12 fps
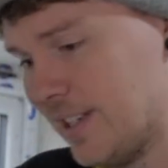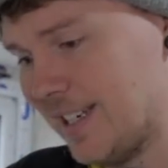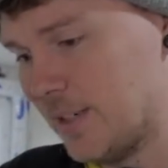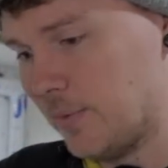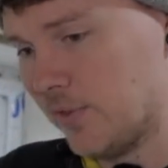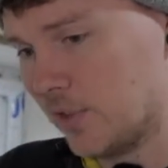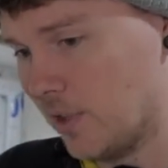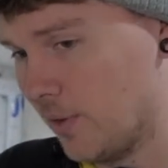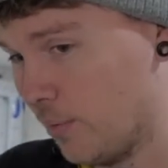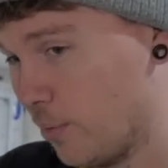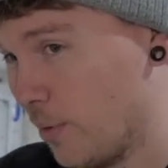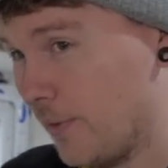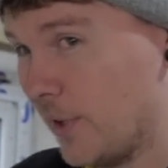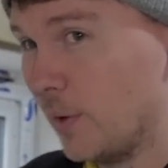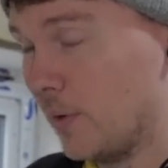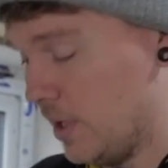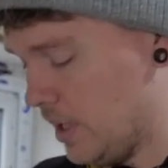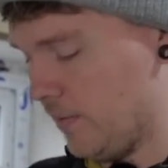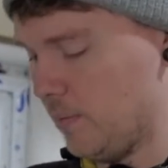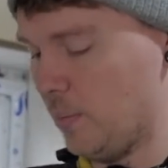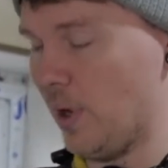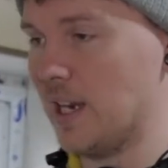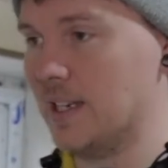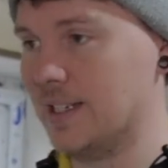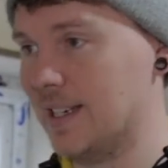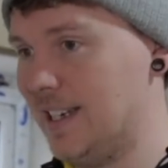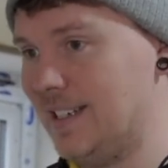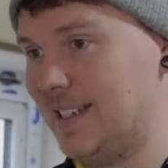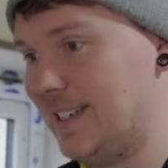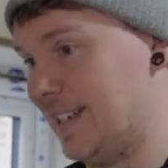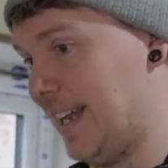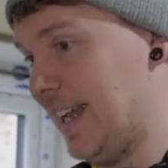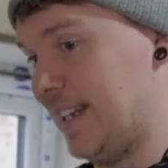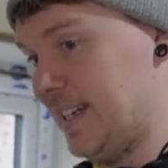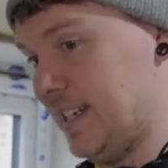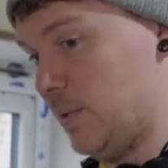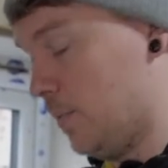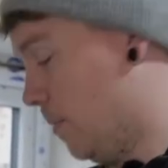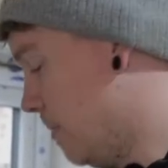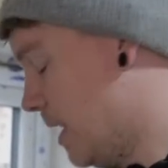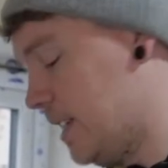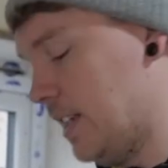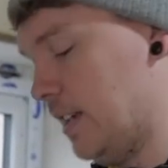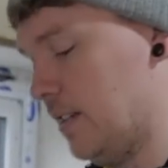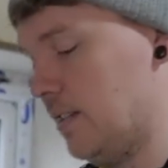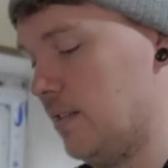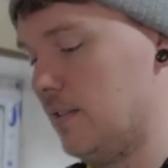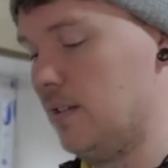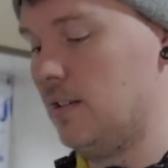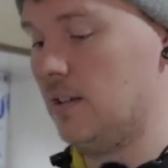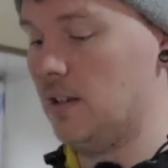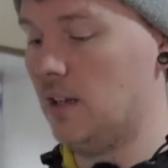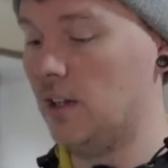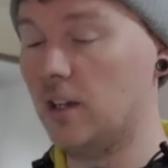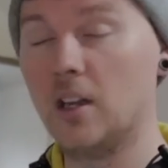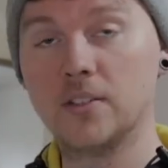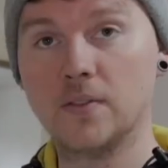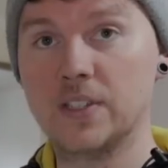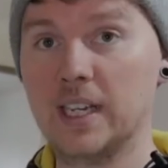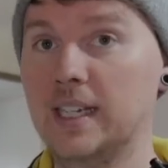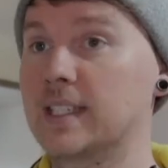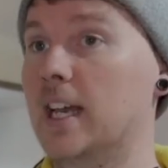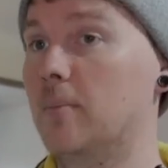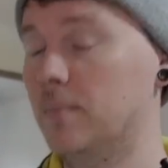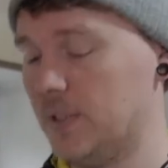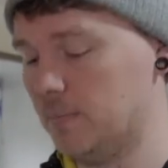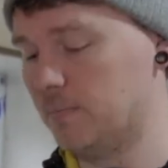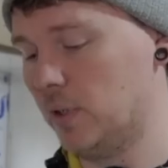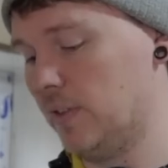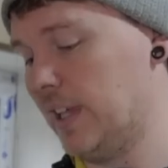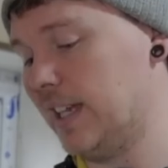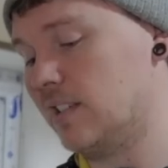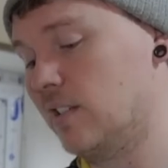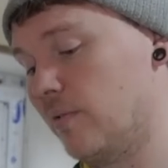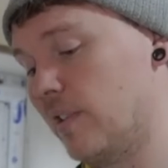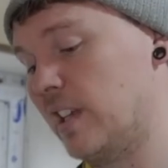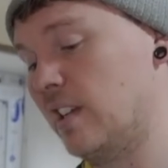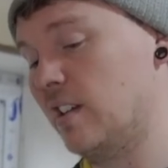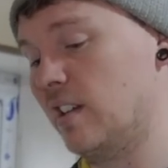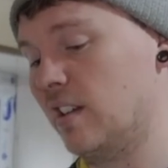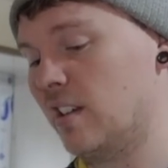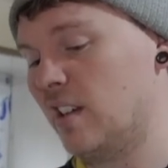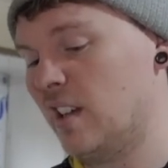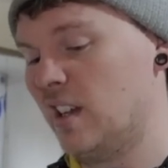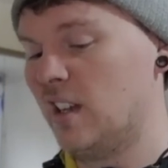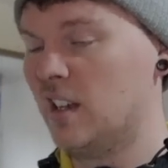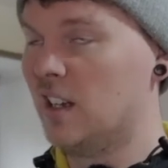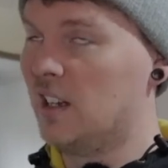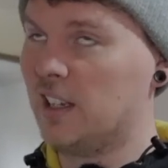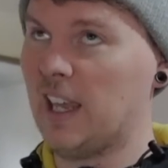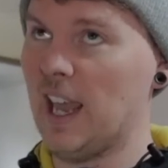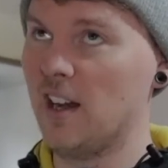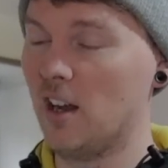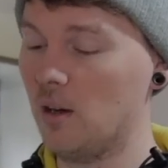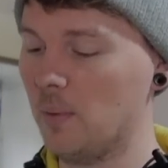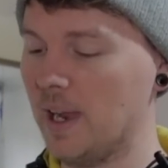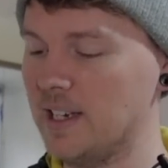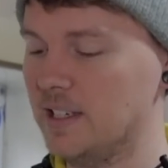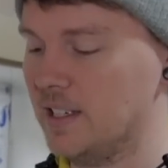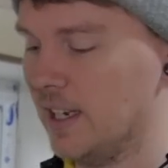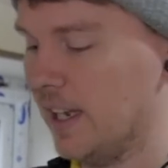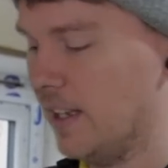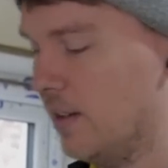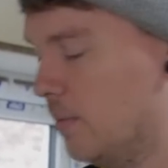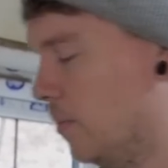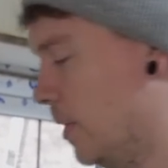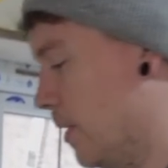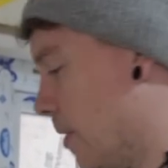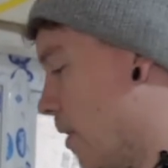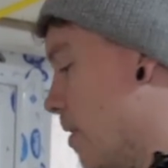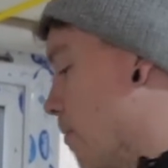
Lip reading: these. We've just gone through a few of the different breaker sizes and we're missing a lot of 6 amps, but that's not really gonna get in our way today. We only